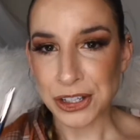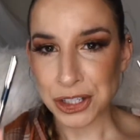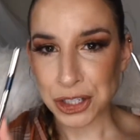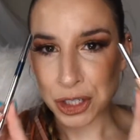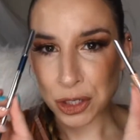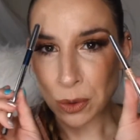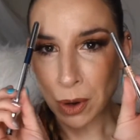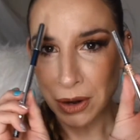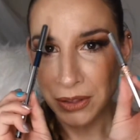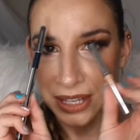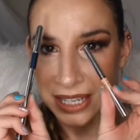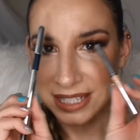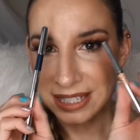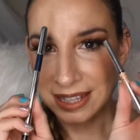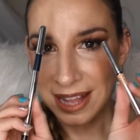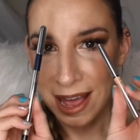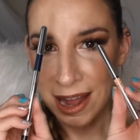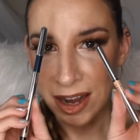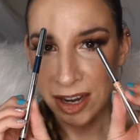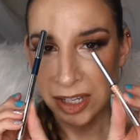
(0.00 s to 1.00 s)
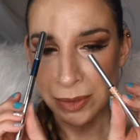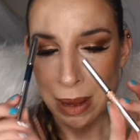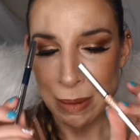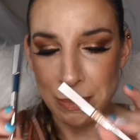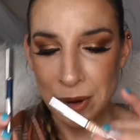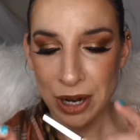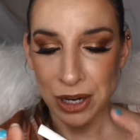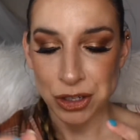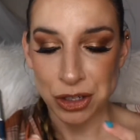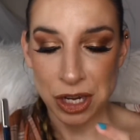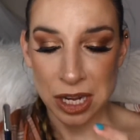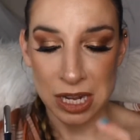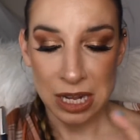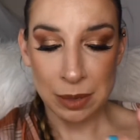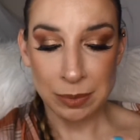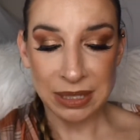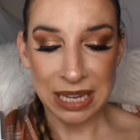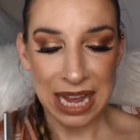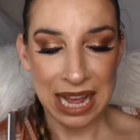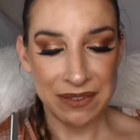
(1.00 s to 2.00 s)
two are these liners by Marc Jacobs.
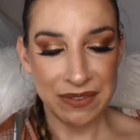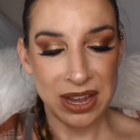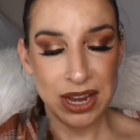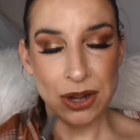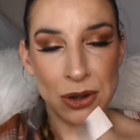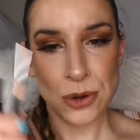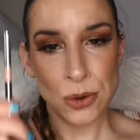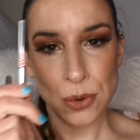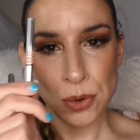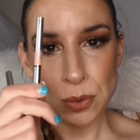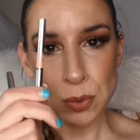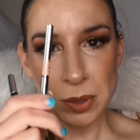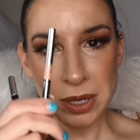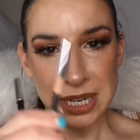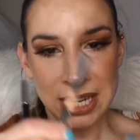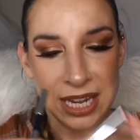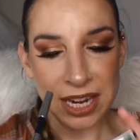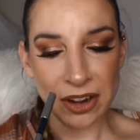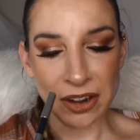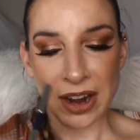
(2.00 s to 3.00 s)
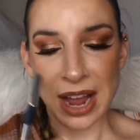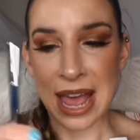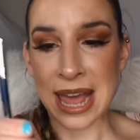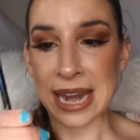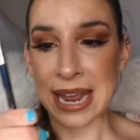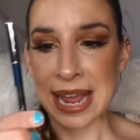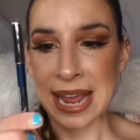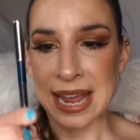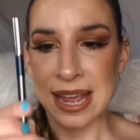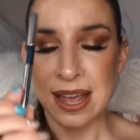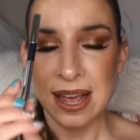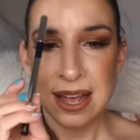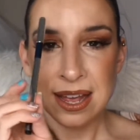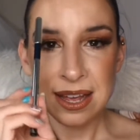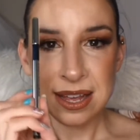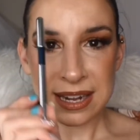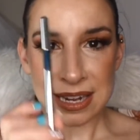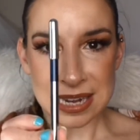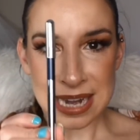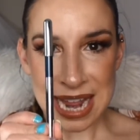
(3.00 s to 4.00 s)
I have a nude one here and a
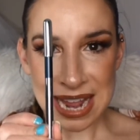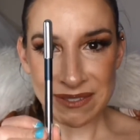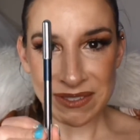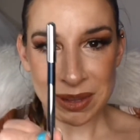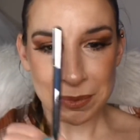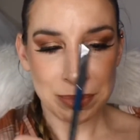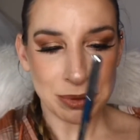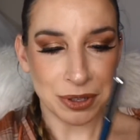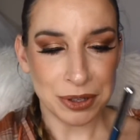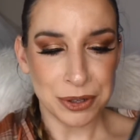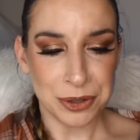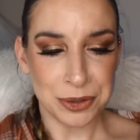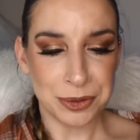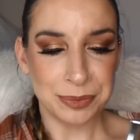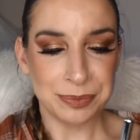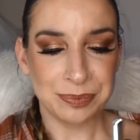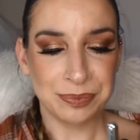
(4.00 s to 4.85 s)
navy blue.